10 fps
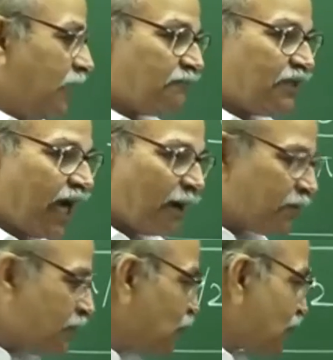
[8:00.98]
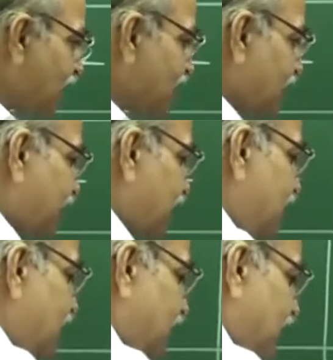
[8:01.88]
If the amplitudes are
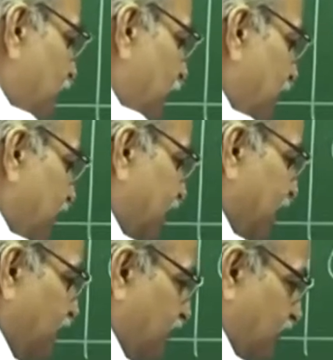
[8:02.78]
different, this will be theta